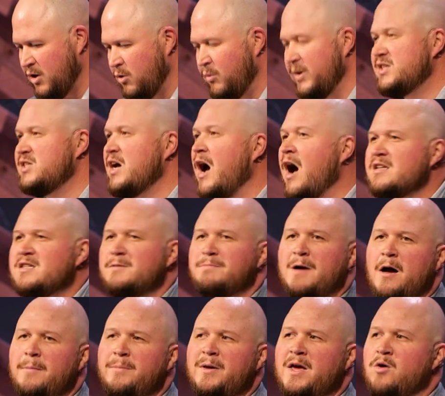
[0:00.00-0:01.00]
We talked
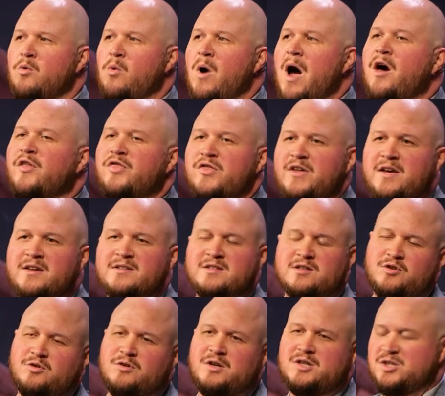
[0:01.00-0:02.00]
about being wealthy as
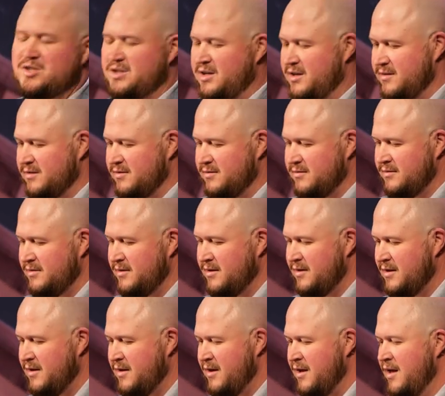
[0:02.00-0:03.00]
a Christian,
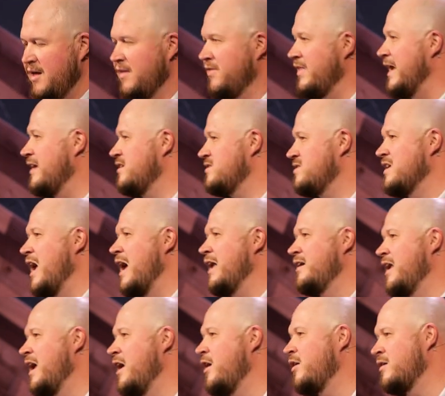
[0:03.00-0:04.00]
that it is
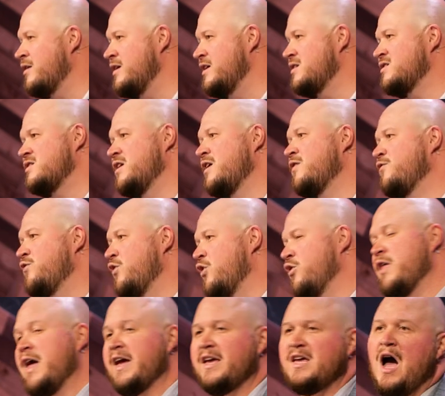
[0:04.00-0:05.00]
not inherently
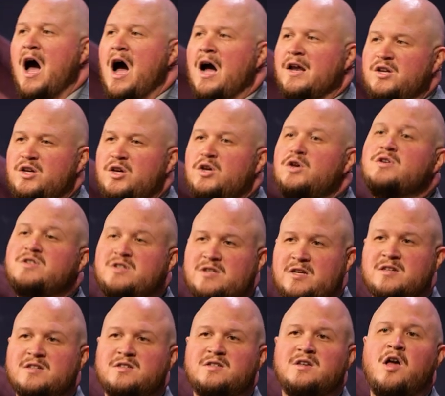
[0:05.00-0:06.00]
sinful, that God
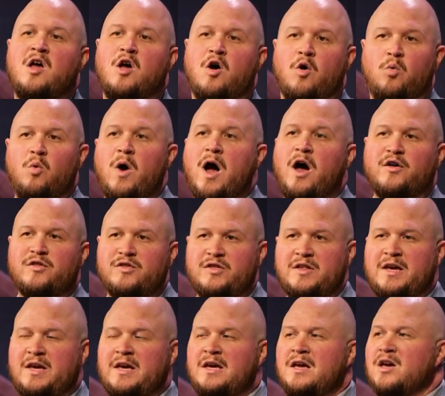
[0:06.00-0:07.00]
uses
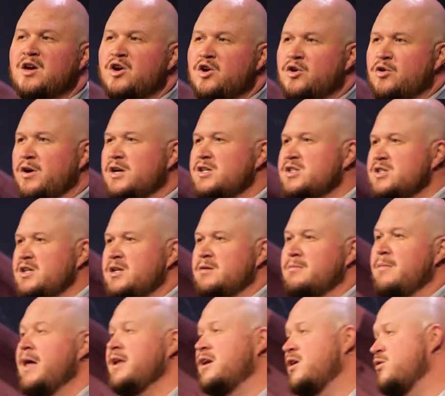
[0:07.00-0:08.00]
wealthy
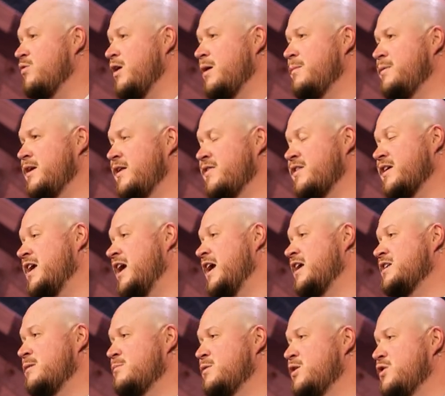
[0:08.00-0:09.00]
Christian men and women in the
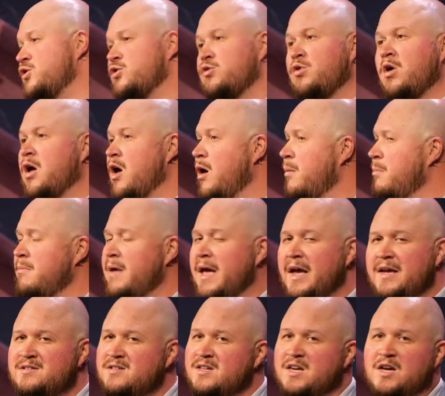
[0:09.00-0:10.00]
kingdom to do
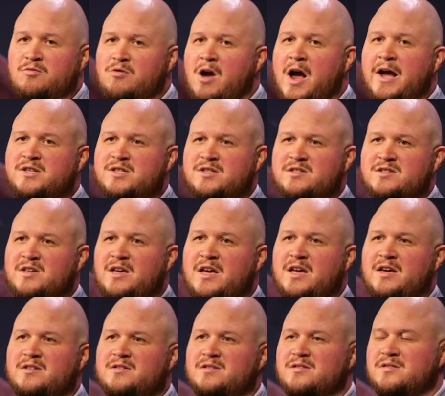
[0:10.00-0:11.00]
amazing and righteous
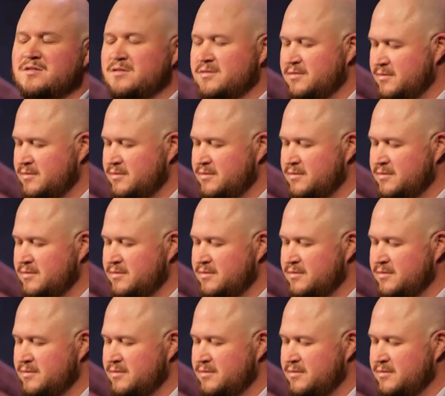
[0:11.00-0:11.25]
things.